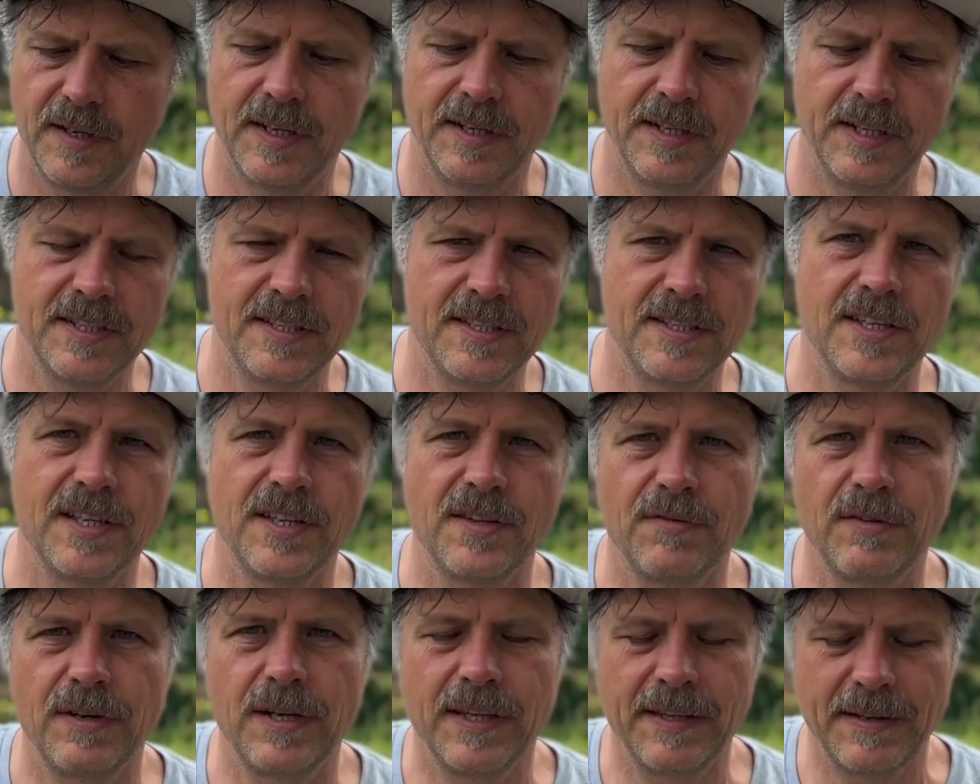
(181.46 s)
and this is a
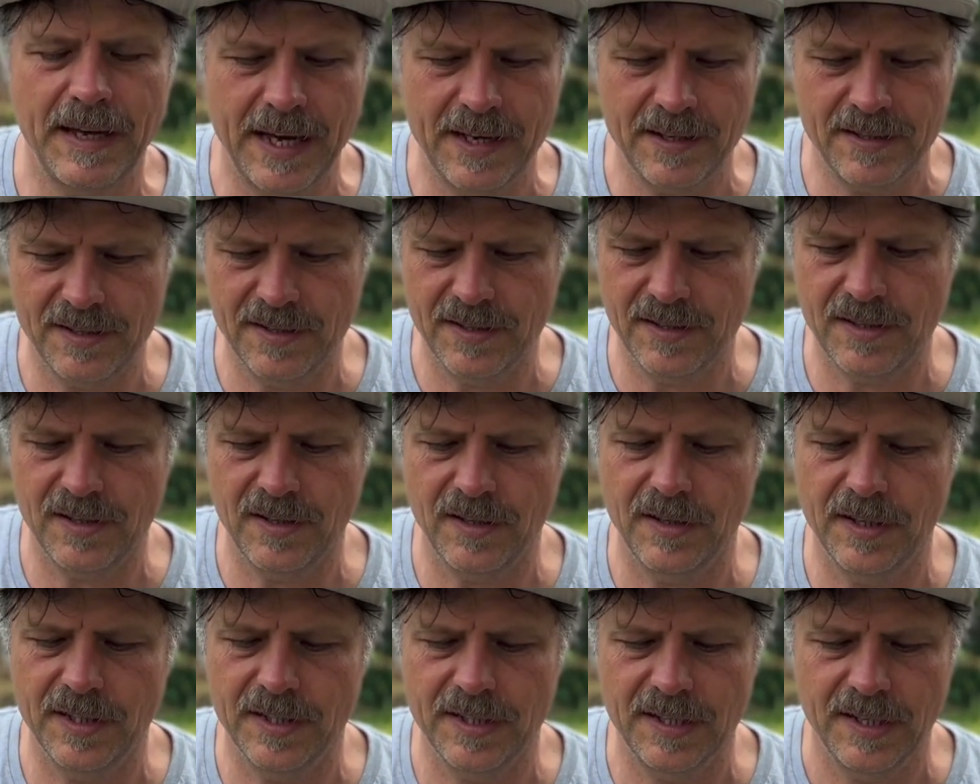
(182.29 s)
3000
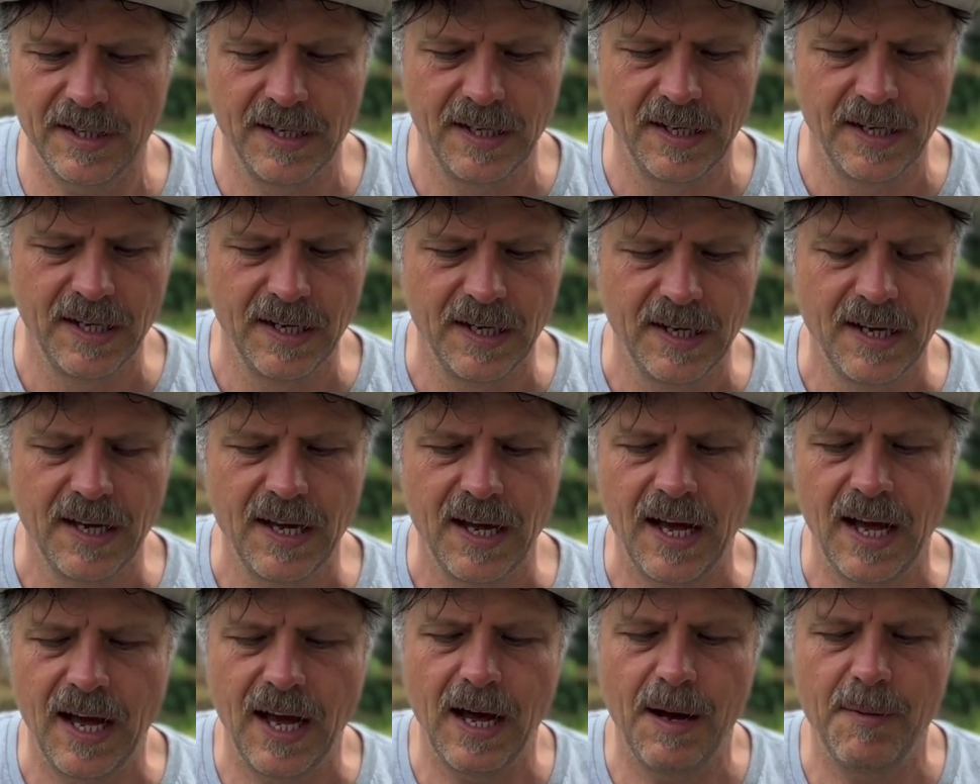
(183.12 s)
size.
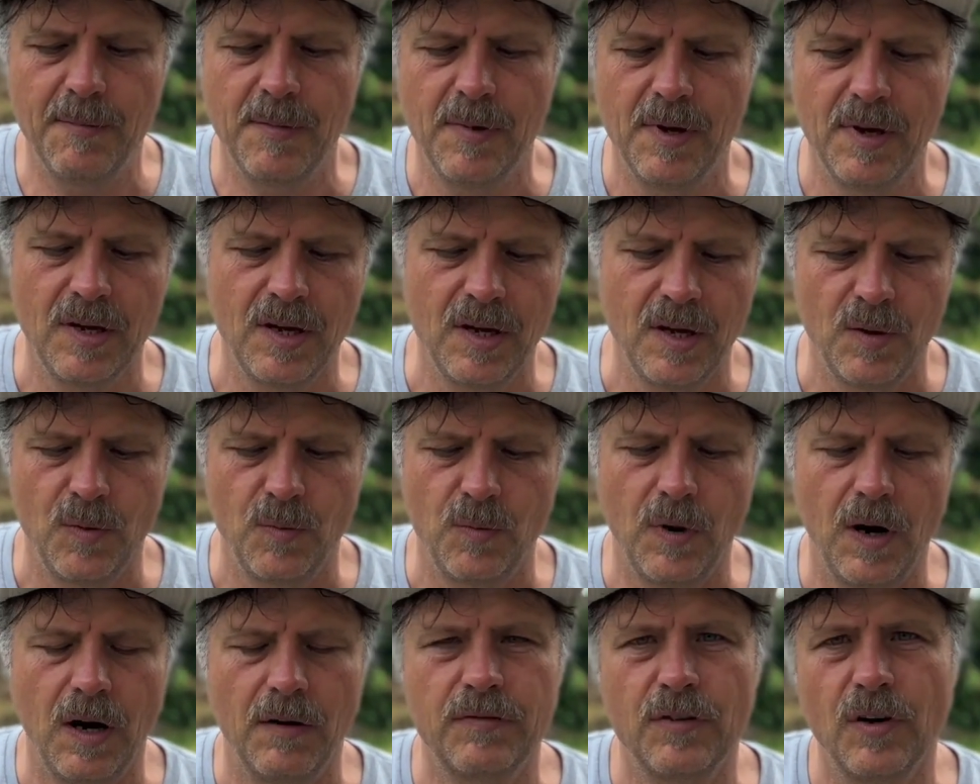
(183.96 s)

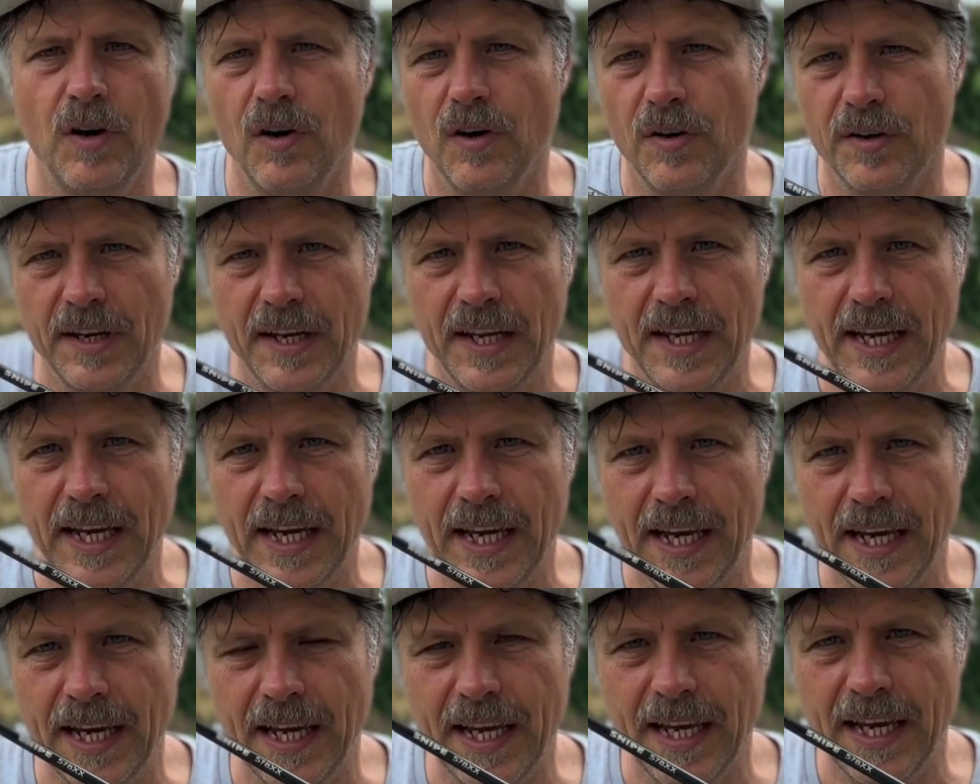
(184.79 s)
What I've got on
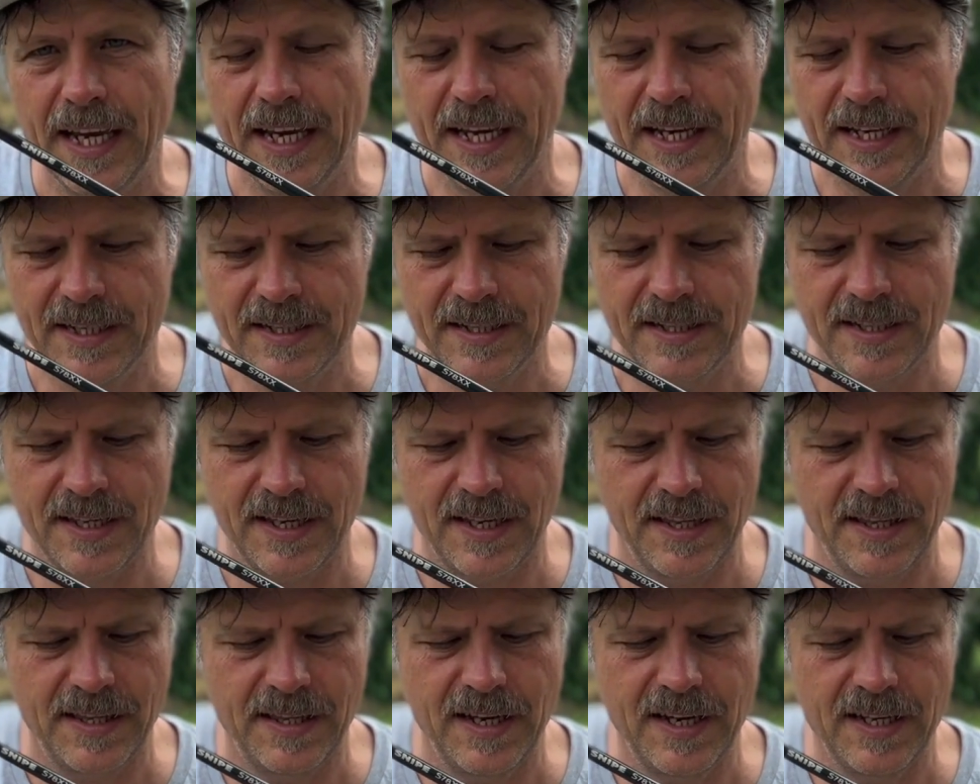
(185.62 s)
here is
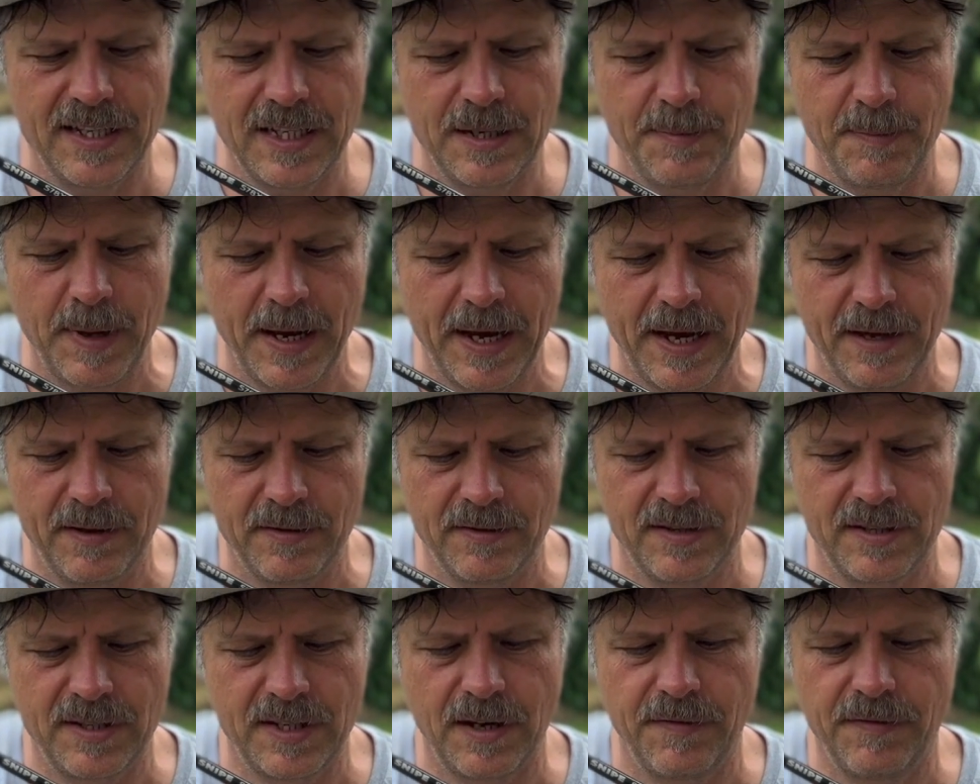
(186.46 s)

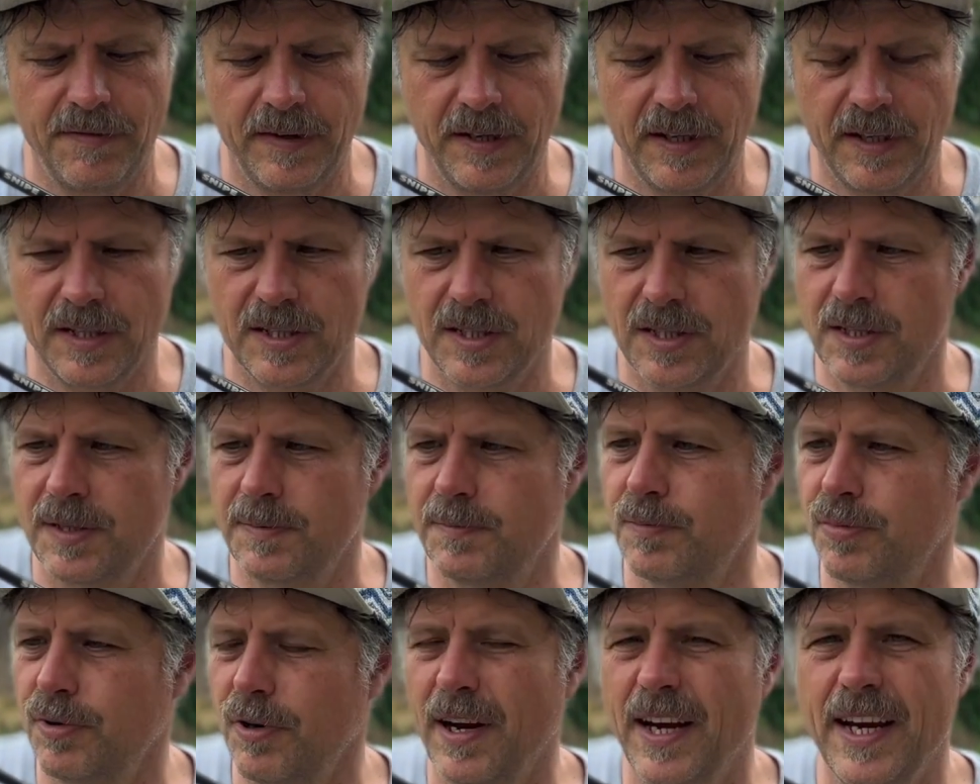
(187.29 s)
30-pound Suffix
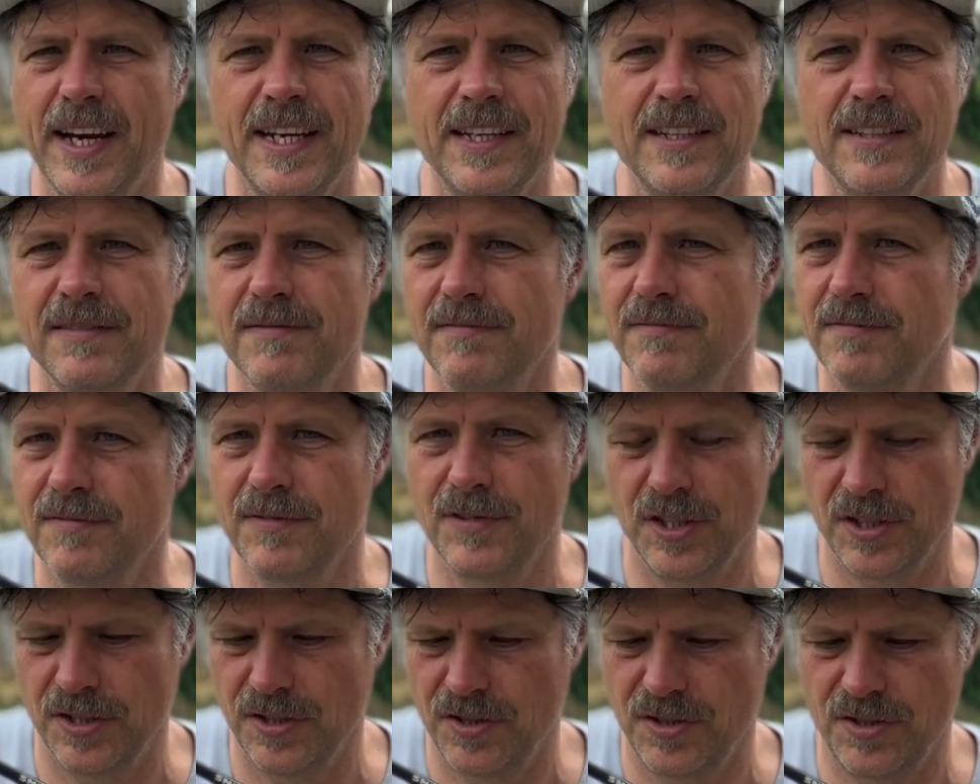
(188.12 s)
braid,
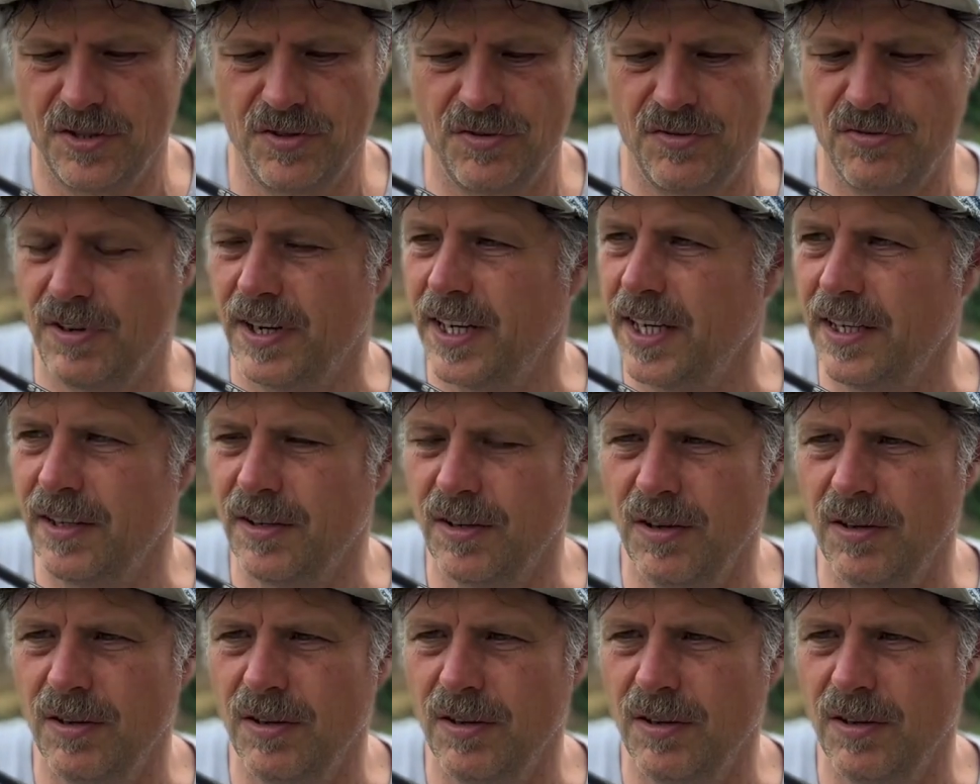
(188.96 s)
just straight